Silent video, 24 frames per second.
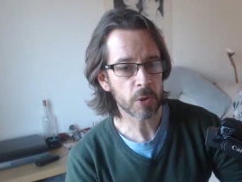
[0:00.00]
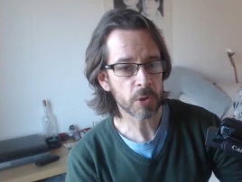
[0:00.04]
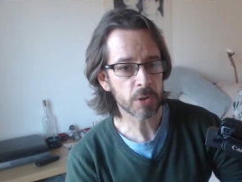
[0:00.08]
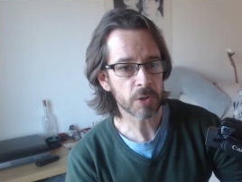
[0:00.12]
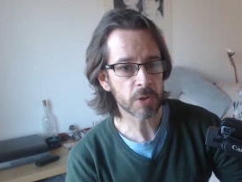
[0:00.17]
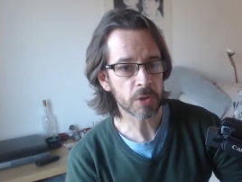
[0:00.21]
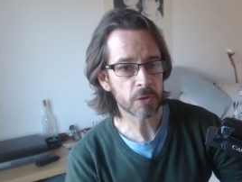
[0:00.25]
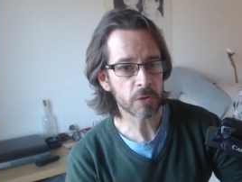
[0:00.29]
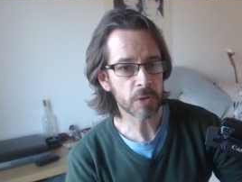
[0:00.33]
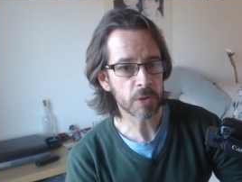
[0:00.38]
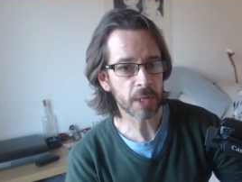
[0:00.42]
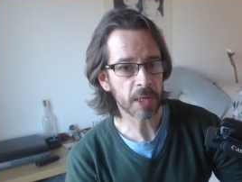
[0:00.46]
the
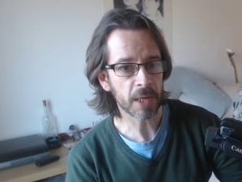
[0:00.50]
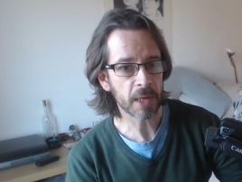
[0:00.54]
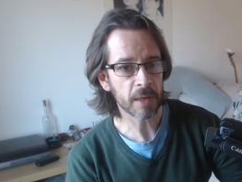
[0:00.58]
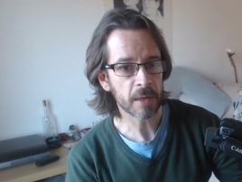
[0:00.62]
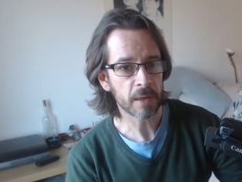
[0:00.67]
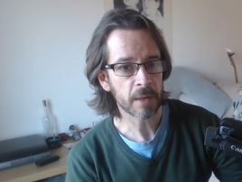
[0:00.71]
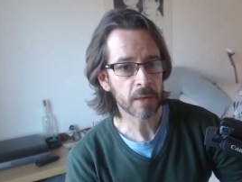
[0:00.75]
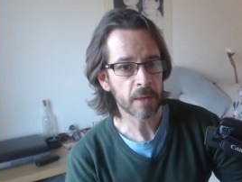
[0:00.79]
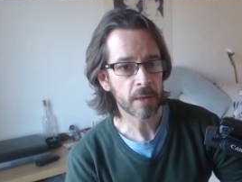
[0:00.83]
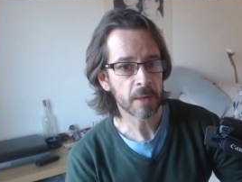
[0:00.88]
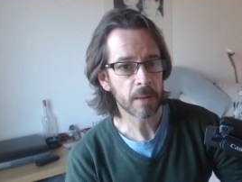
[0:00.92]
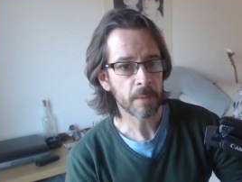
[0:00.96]
trigger
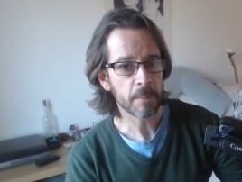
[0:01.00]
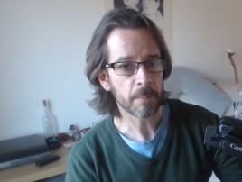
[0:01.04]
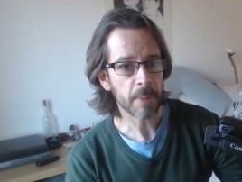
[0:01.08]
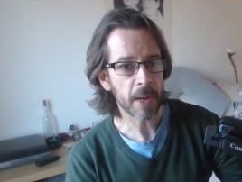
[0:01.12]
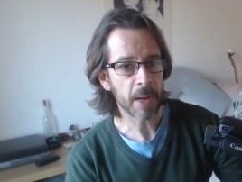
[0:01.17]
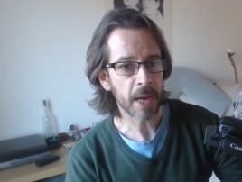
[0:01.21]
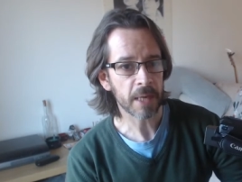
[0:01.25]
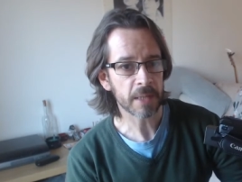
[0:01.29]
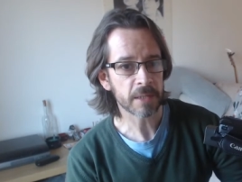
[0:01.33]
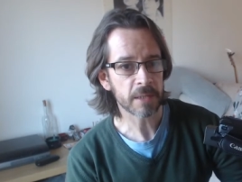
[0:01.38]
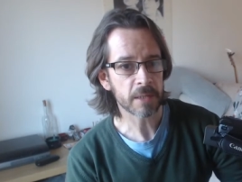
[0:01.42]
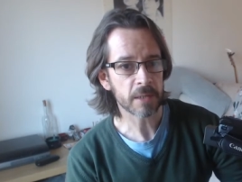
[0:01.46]

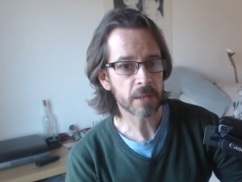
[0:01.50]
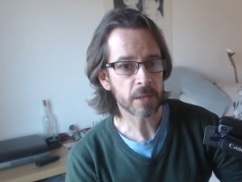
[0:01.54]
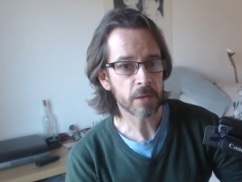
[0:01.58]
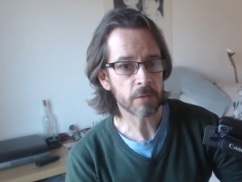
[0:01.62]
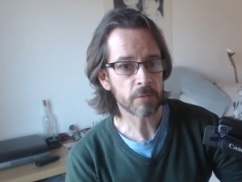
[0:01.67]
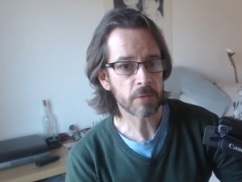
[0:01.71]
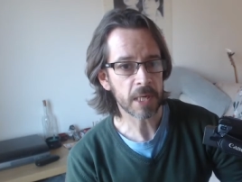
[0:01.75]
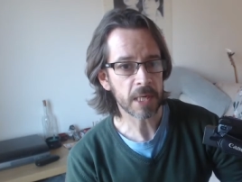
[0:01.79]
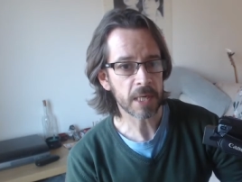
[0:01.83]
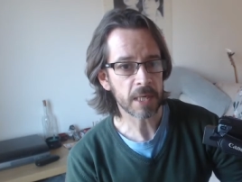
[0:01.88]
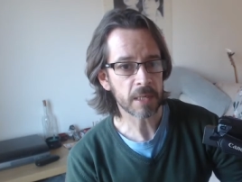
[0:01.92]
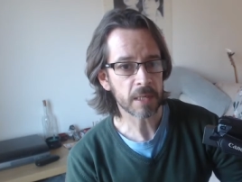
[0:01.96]
back to the
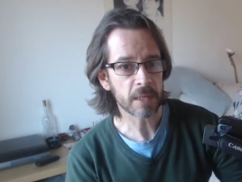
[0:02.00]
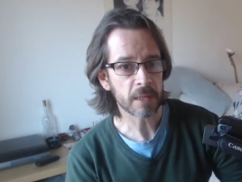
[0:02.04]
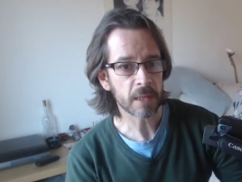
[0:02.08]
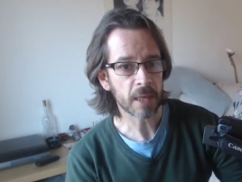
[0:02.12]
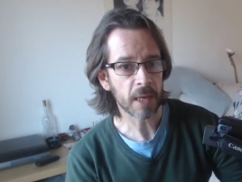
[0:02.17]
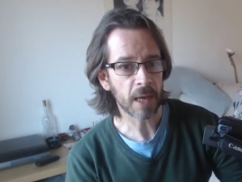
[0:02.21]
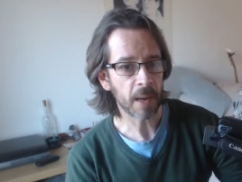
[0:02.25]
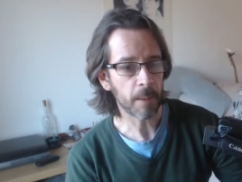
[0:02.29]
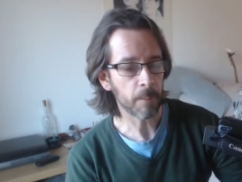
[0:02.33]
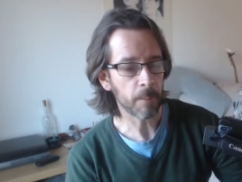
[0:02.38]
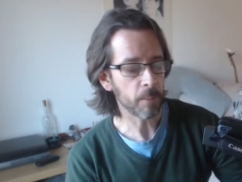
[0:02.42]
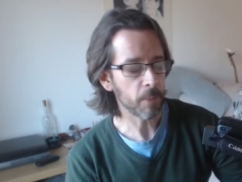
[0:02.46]
green
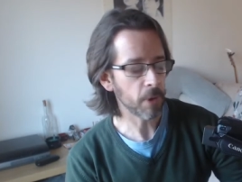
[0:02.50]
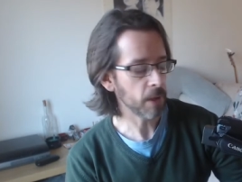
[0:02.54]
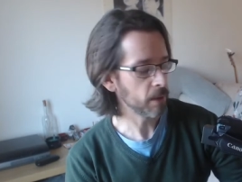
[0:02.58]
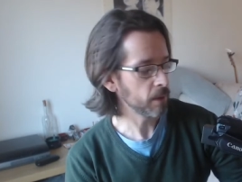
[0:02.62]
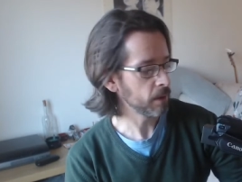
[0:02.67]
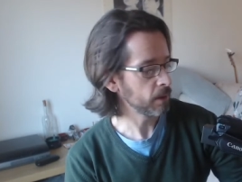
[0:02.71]
camera.